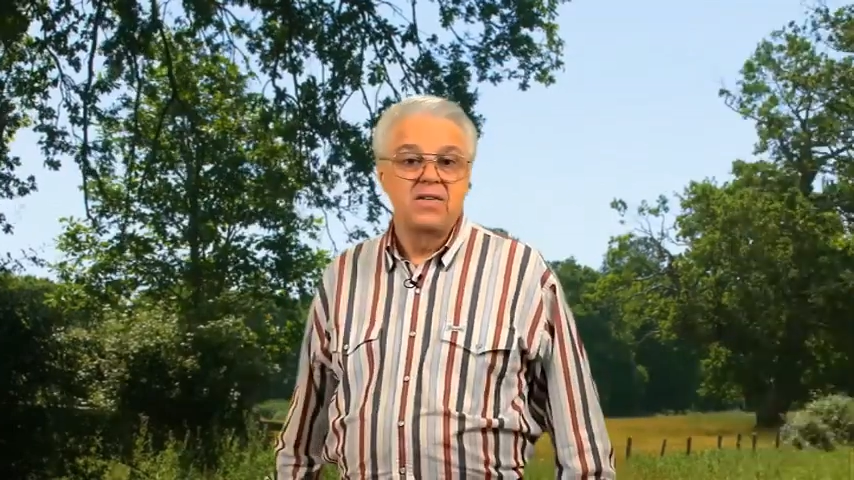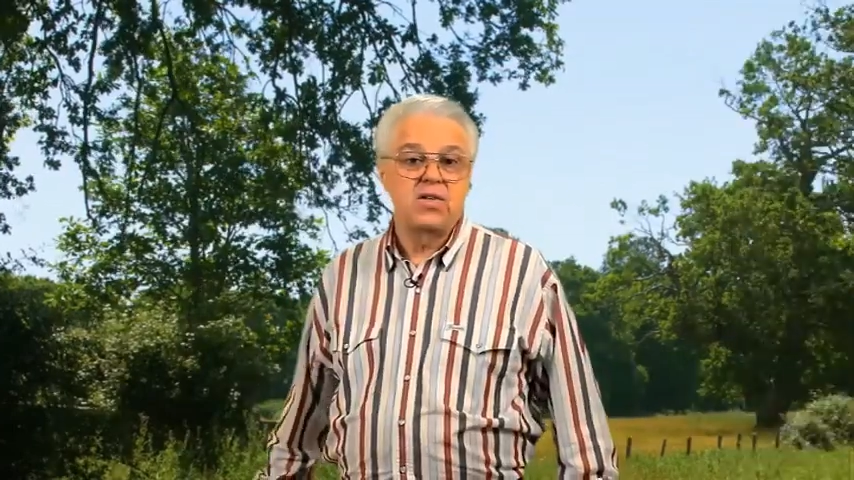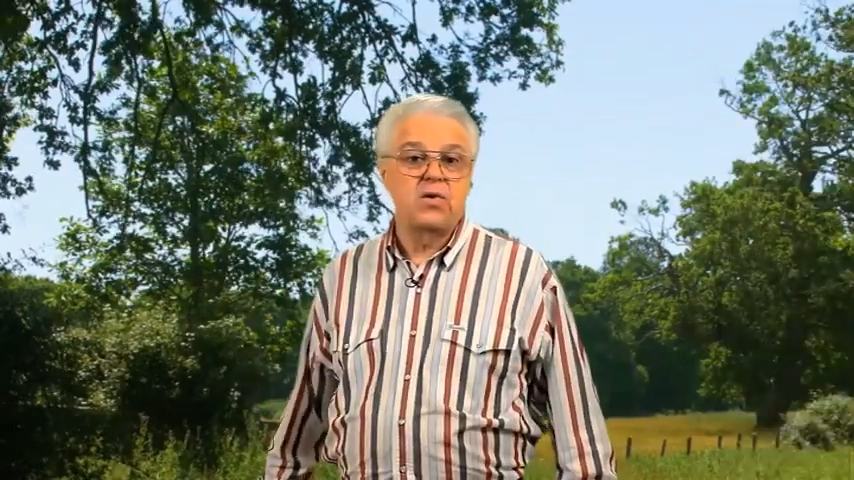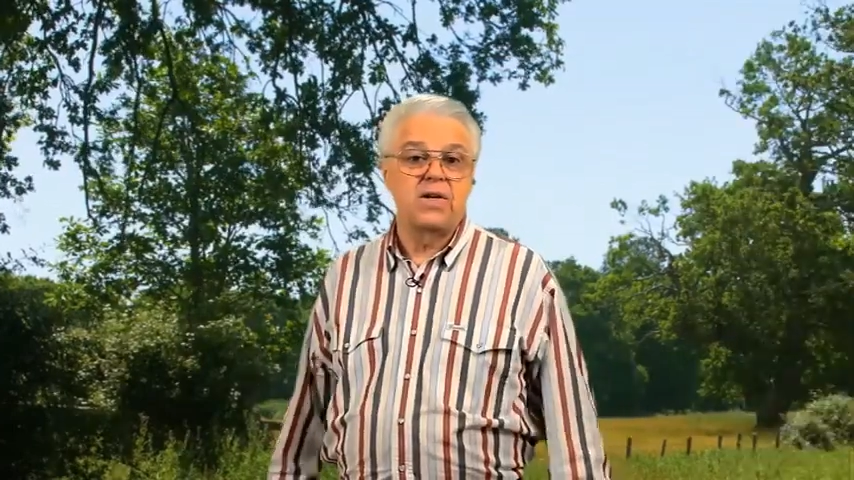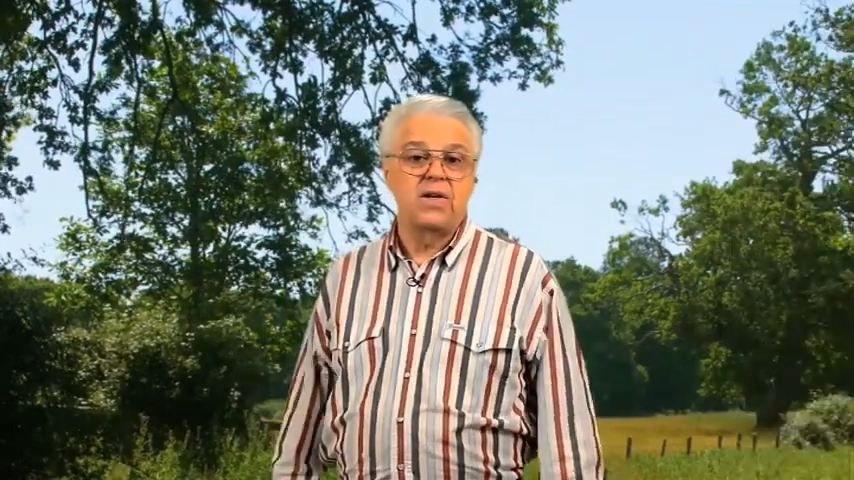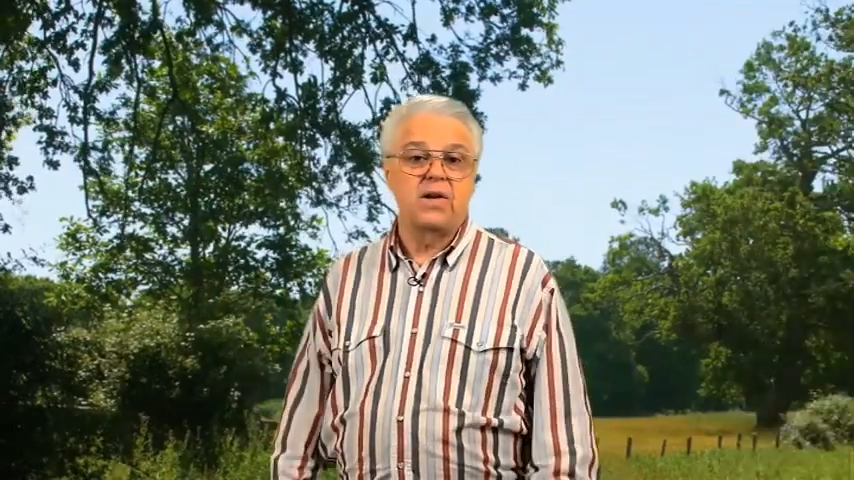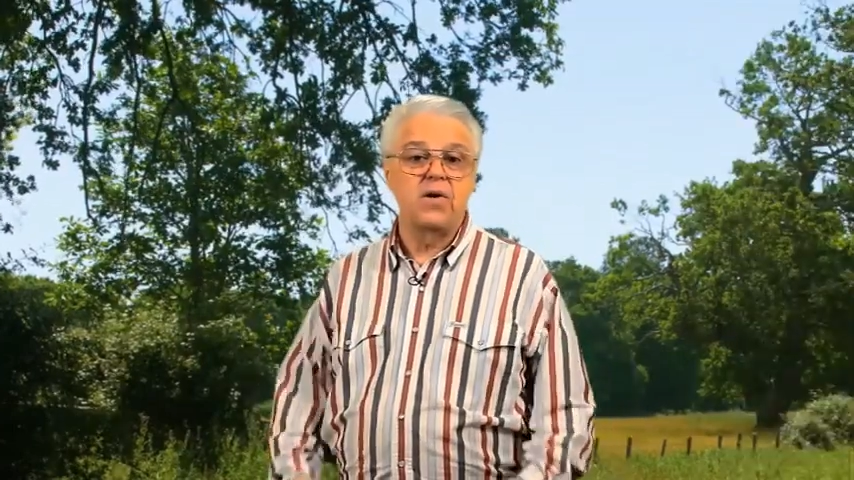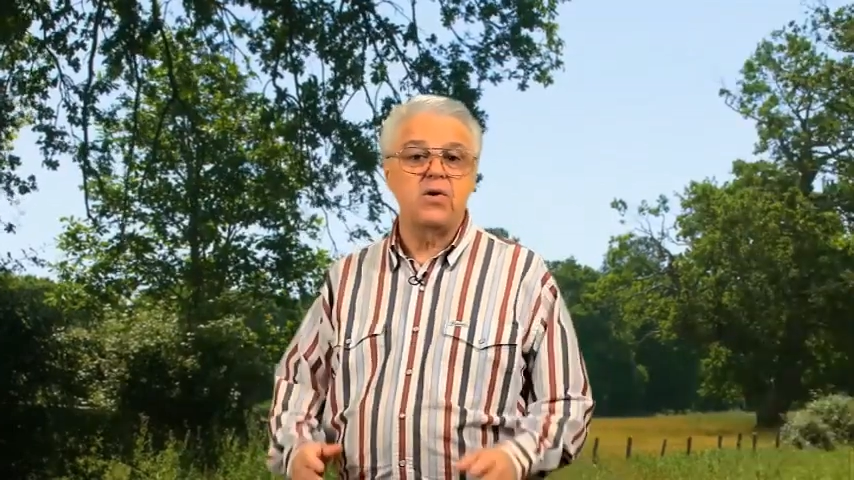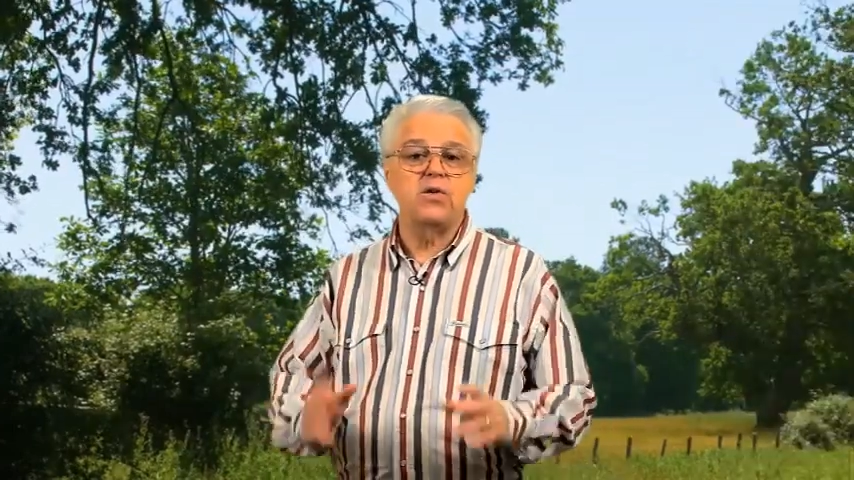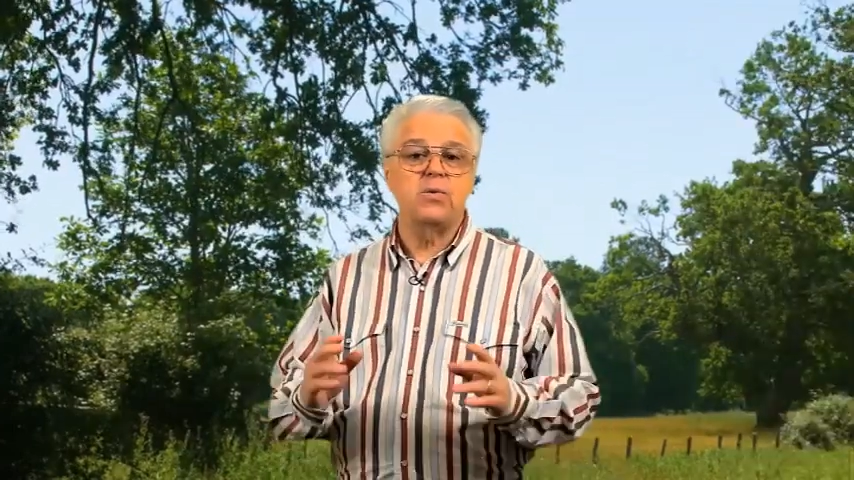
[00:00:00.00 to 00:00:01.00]
So then,
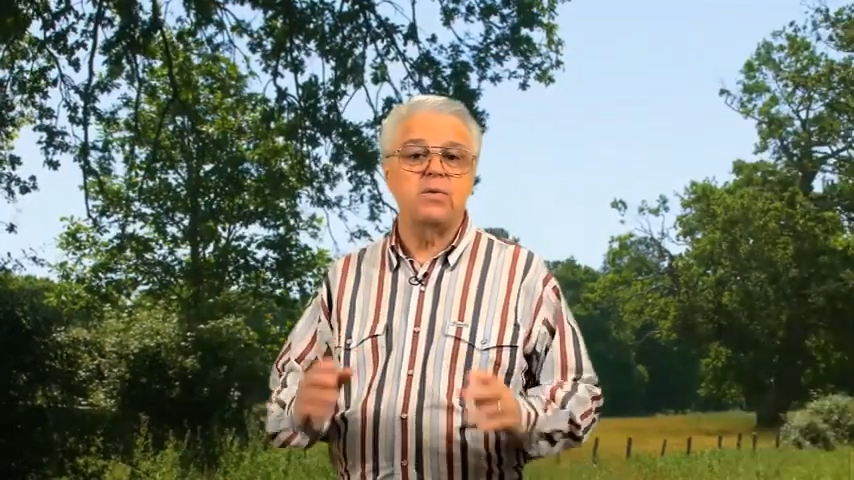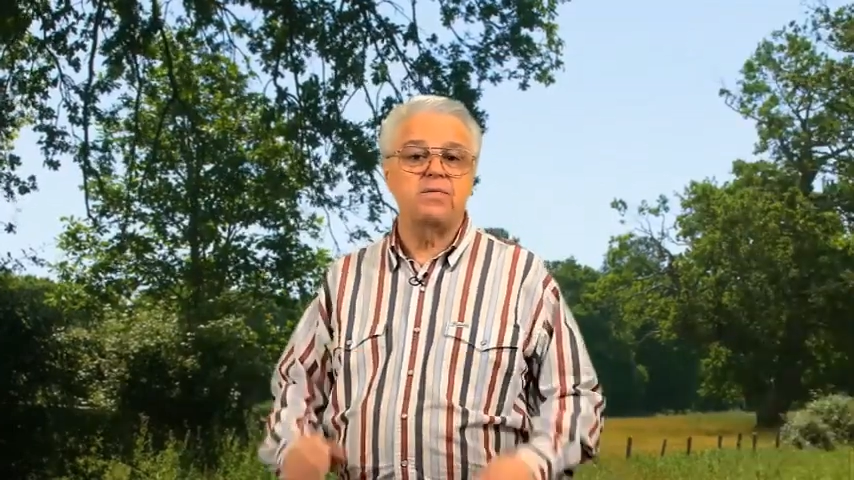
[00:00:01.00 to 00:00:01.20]
learn to